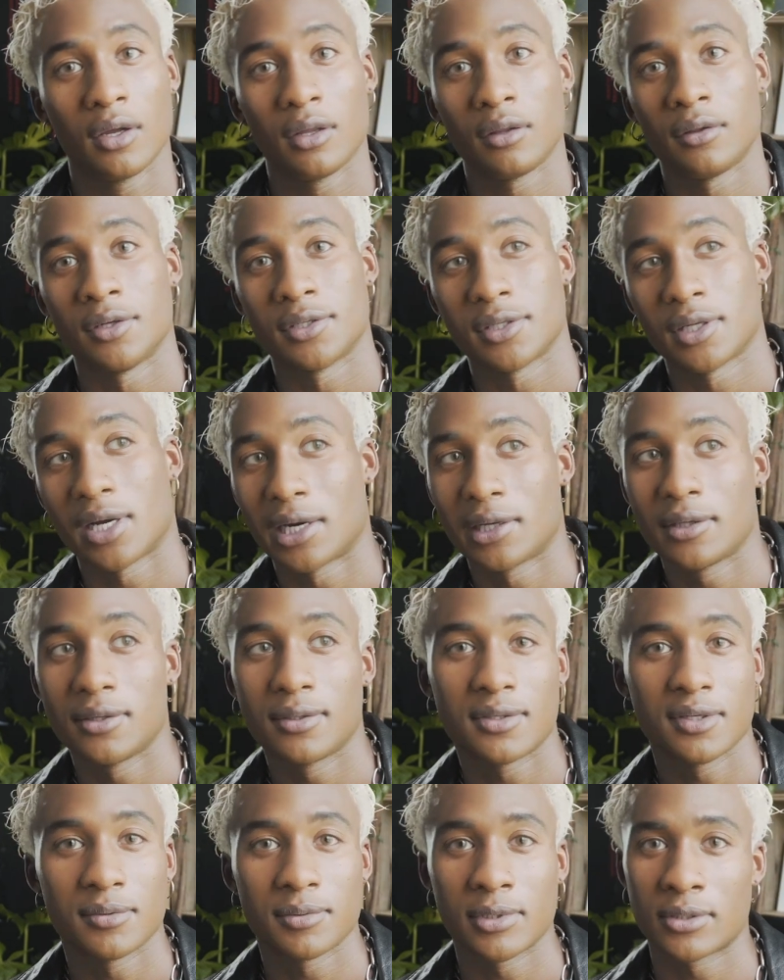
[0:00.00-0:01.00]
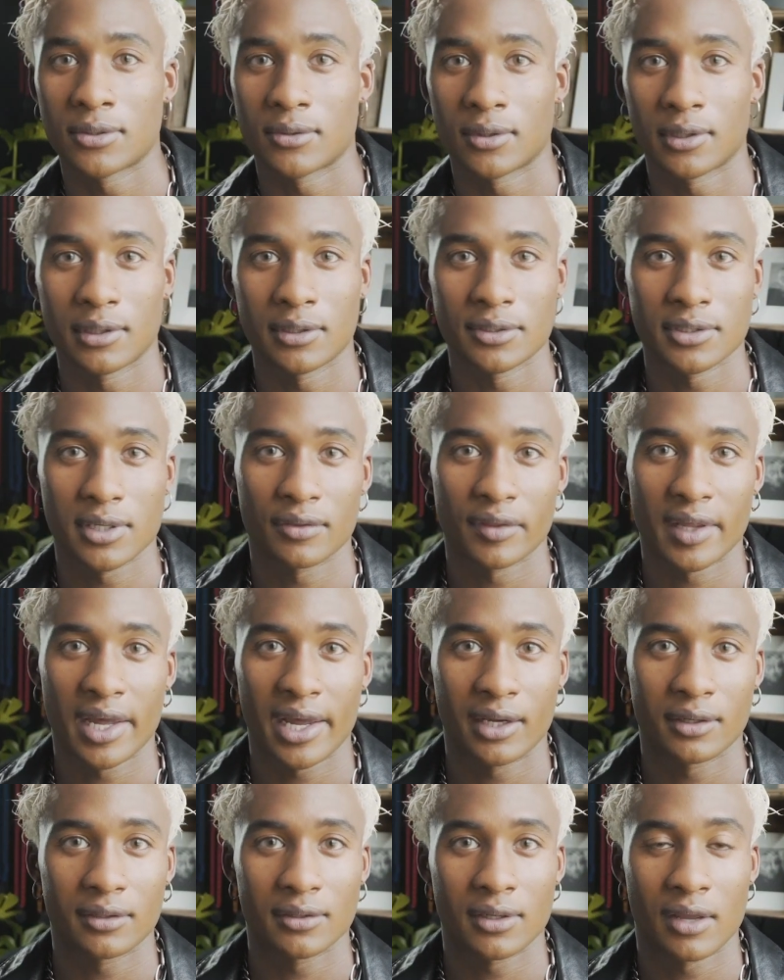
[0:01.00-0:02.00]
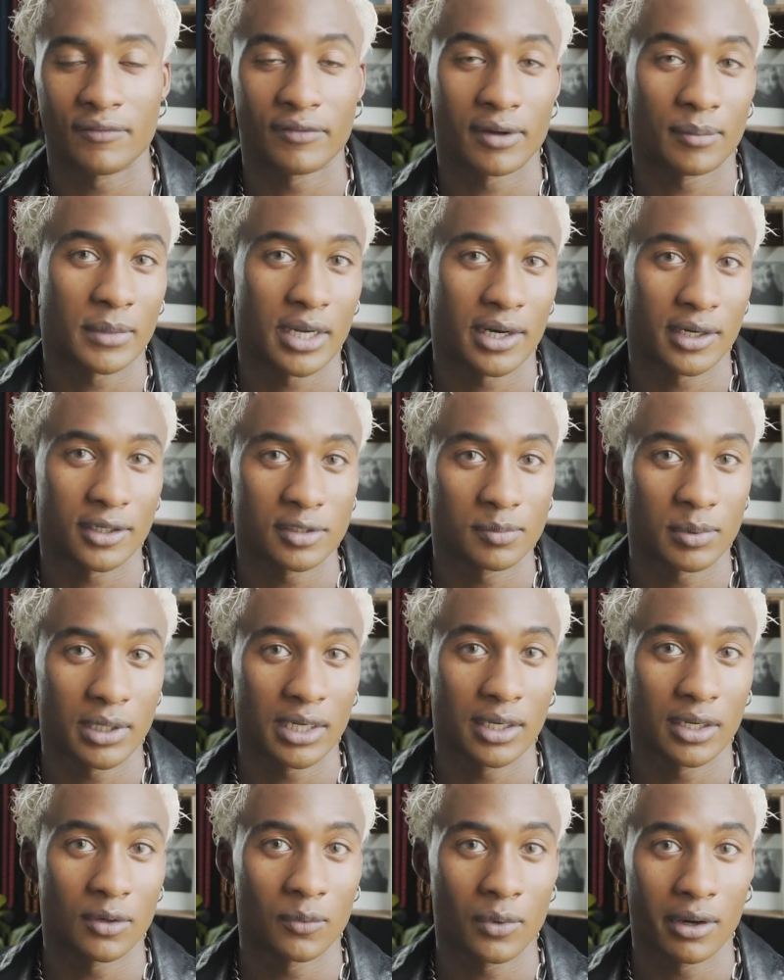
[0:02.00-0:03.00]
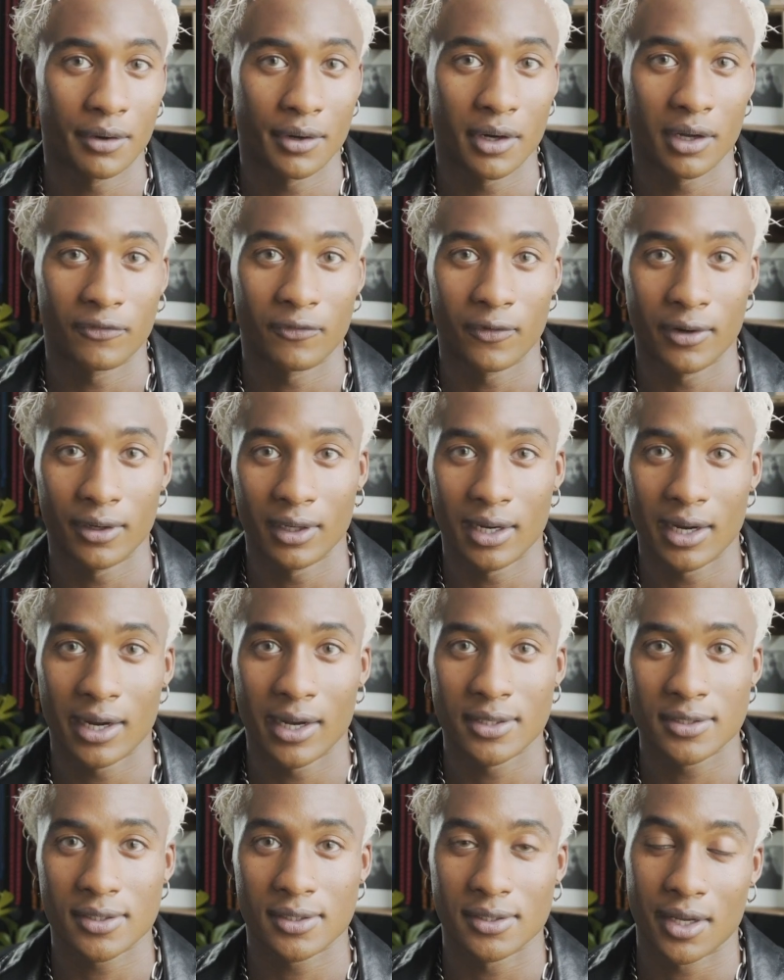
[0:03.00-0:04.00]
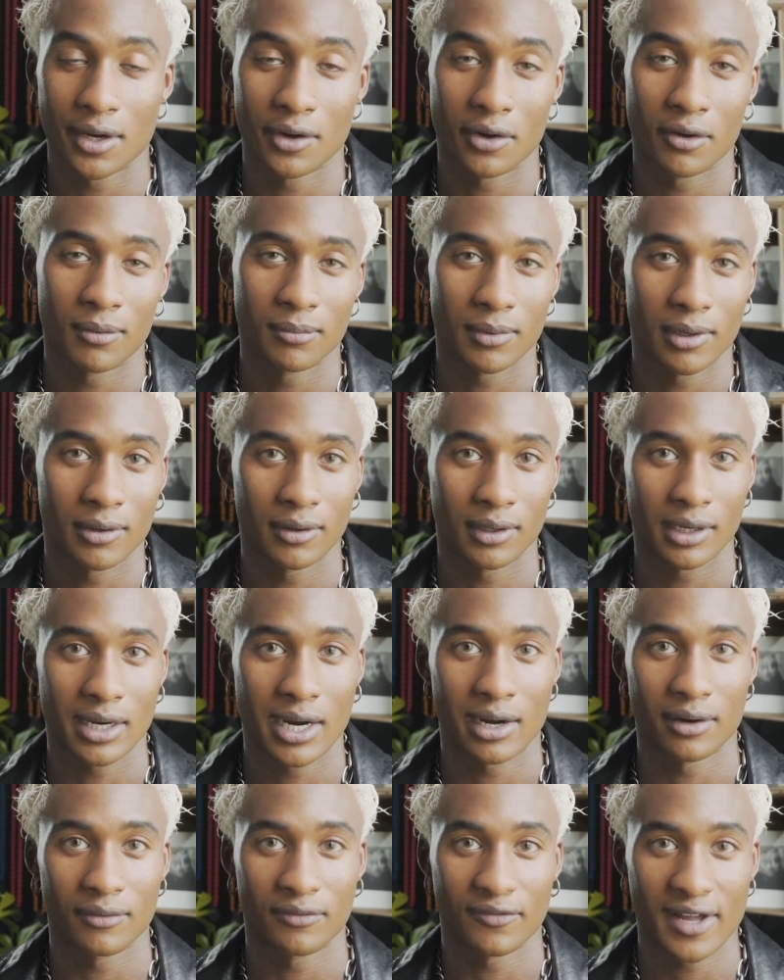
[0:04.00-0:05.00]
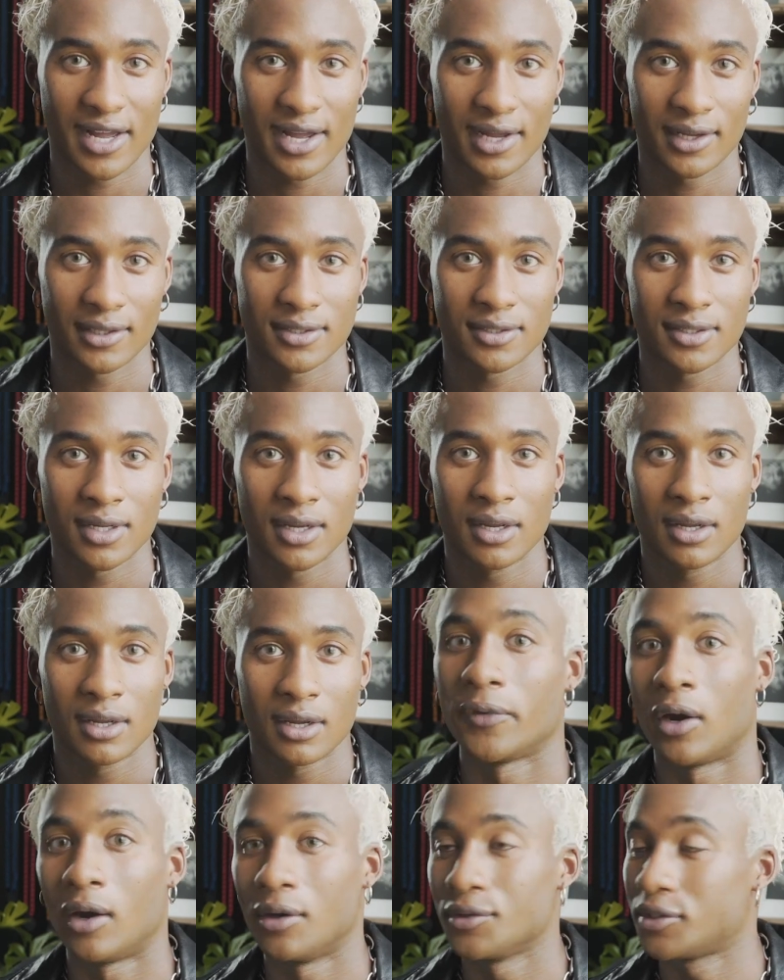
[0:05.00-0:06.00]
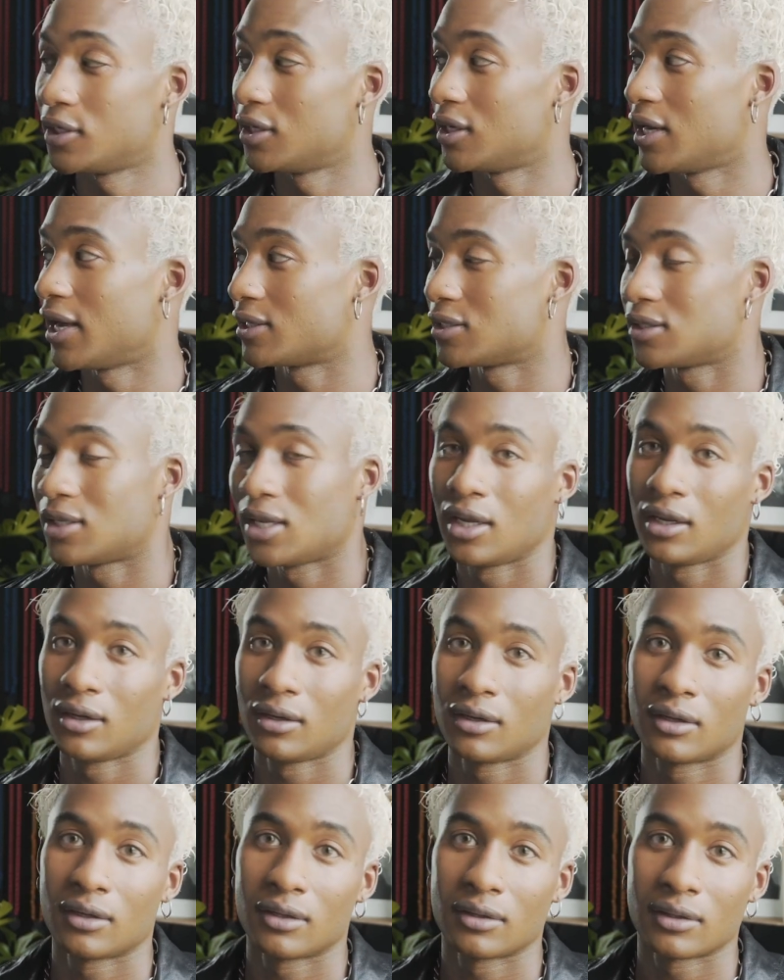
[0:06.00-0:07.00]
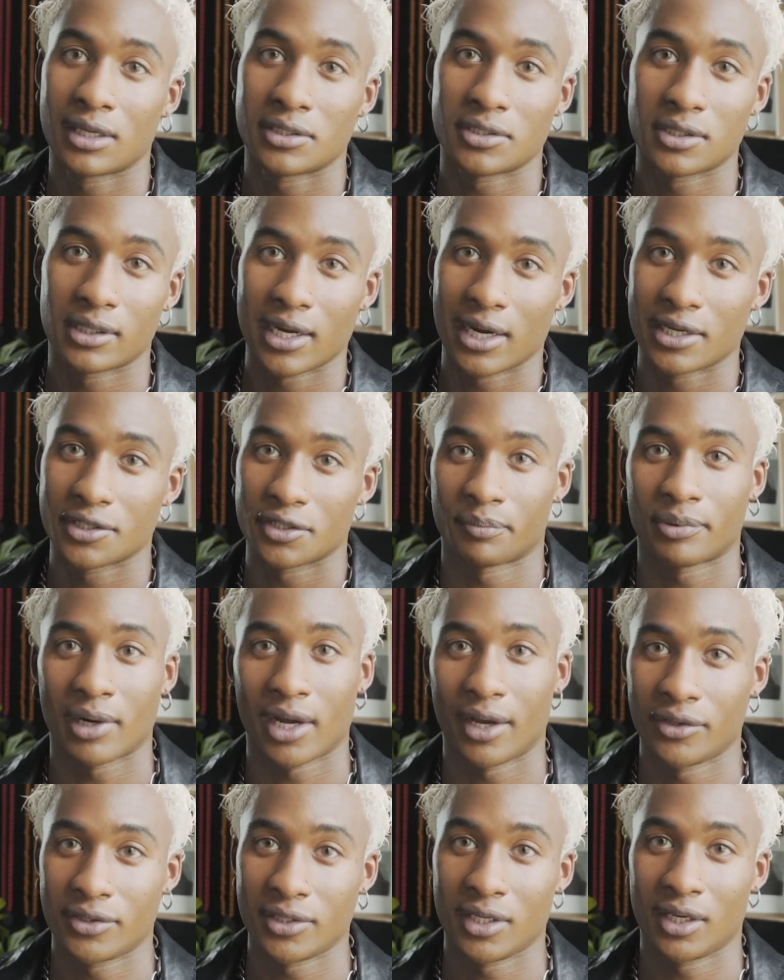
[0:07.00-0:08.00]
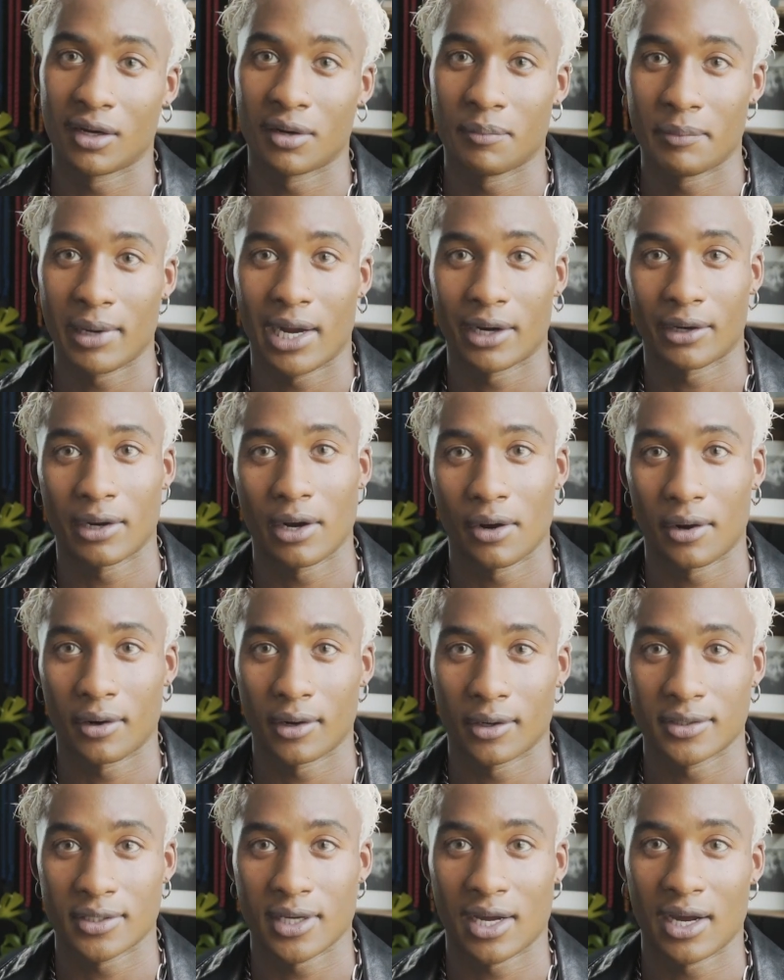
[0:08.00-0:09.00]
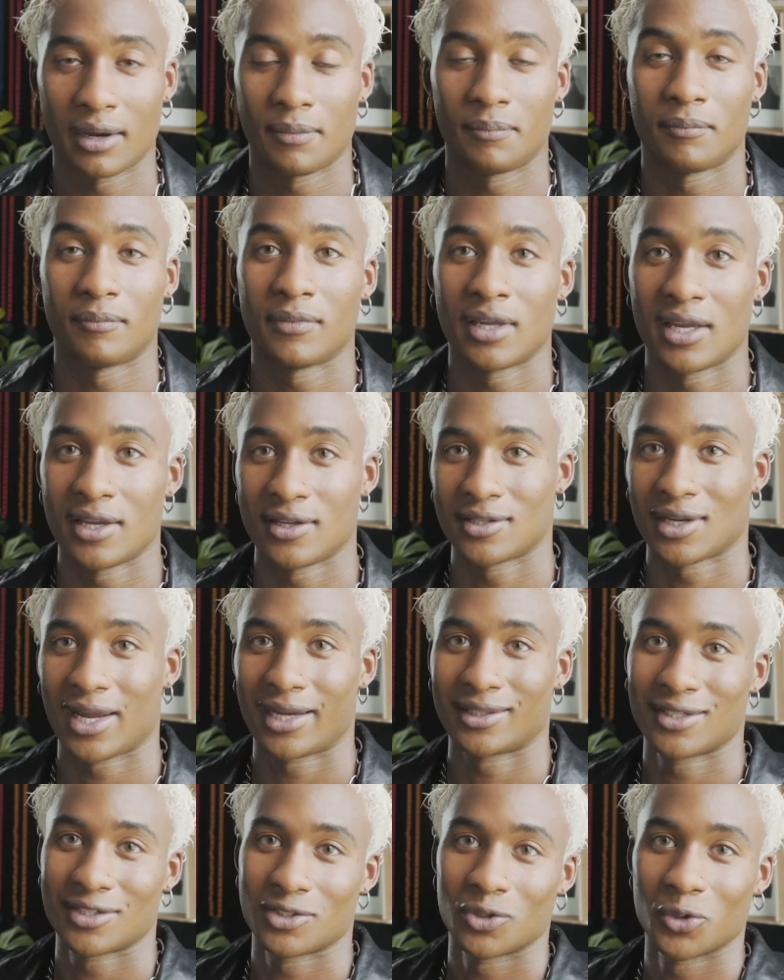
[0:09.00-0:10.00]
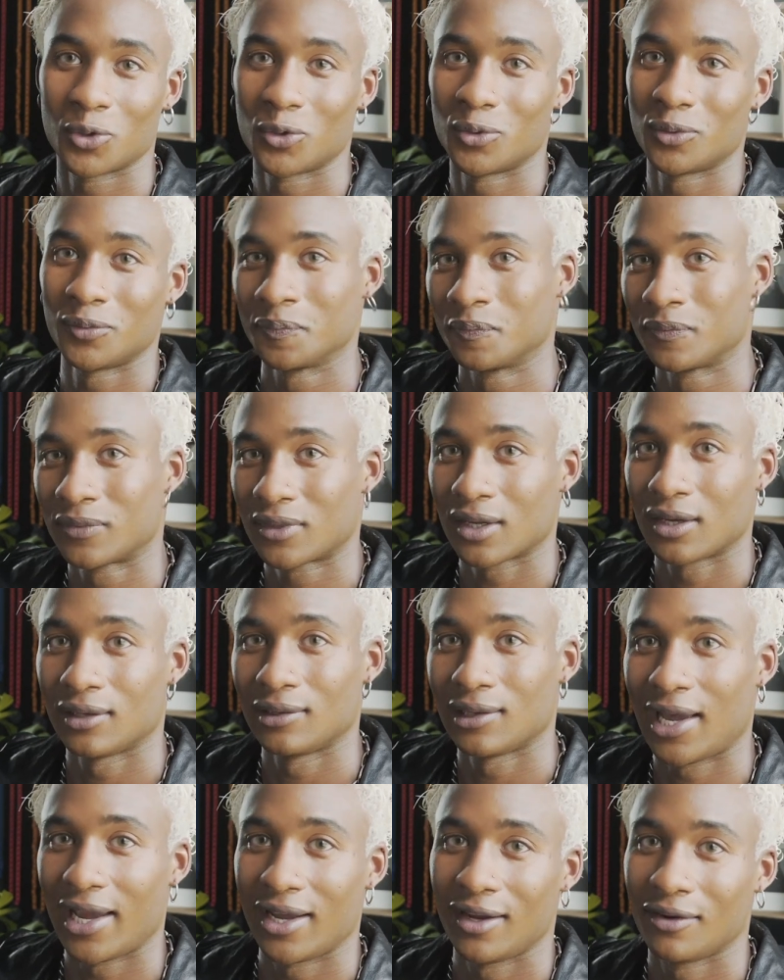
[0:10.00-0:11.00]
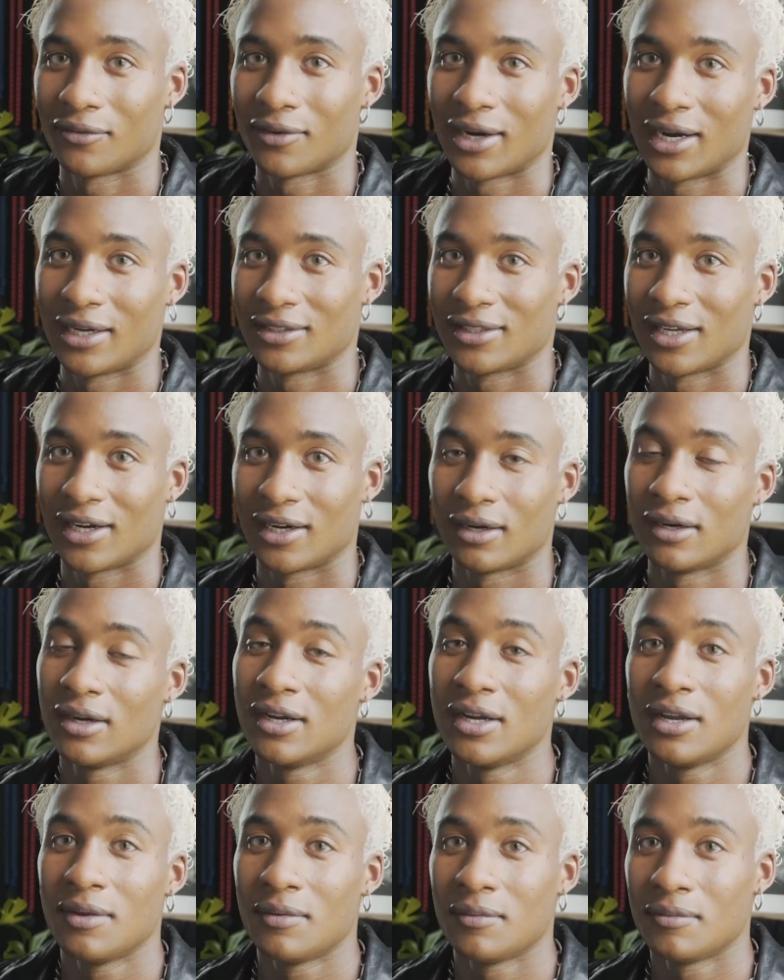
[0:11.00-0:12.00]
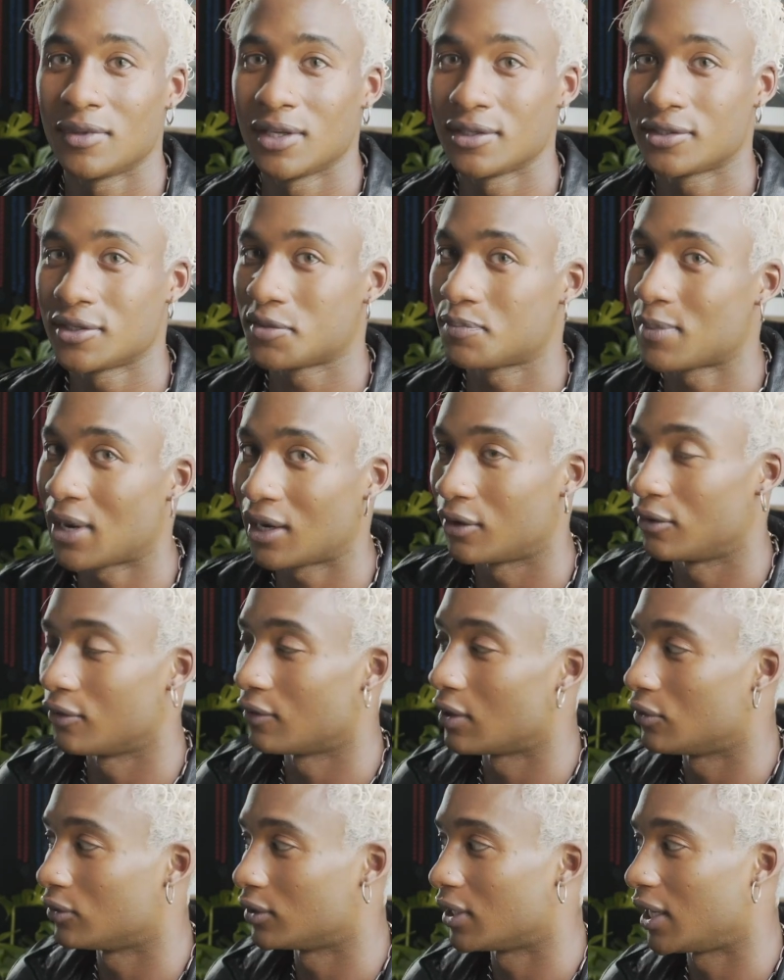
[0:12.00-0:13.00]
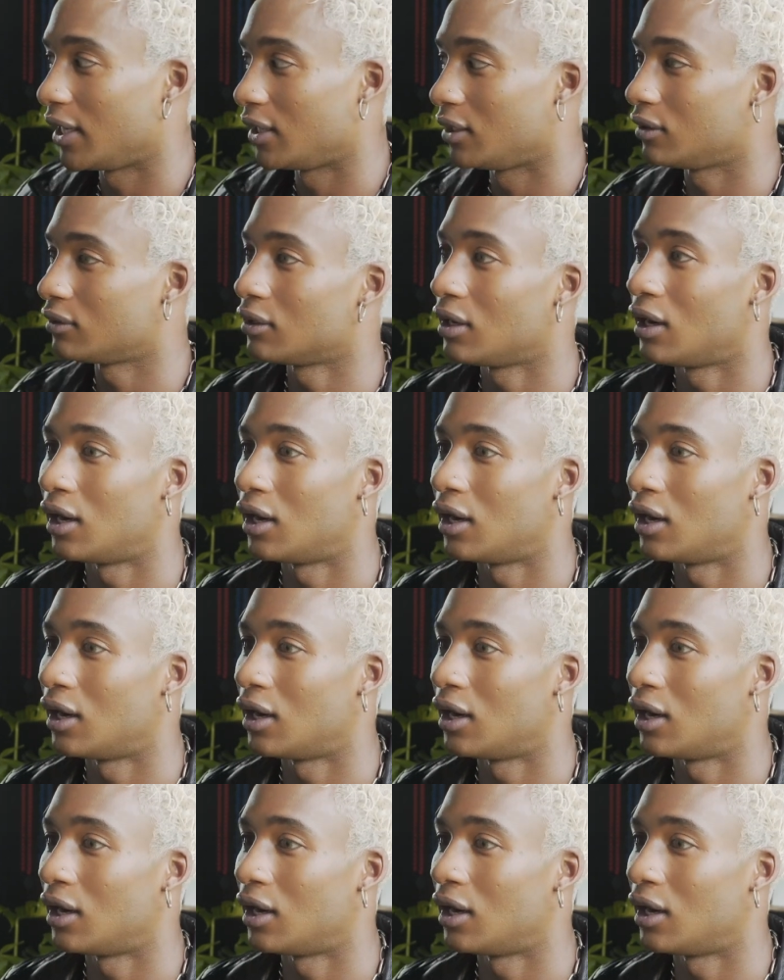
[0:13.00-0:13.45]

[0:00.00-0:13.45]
There's a lot of YouTube tutorials on that if I'm not explaining it well enough for you guys, because I know I'm going kind of fast. On to the next thing that you guys have probably seen in the background all the time is like this little light right there. This is my grow light.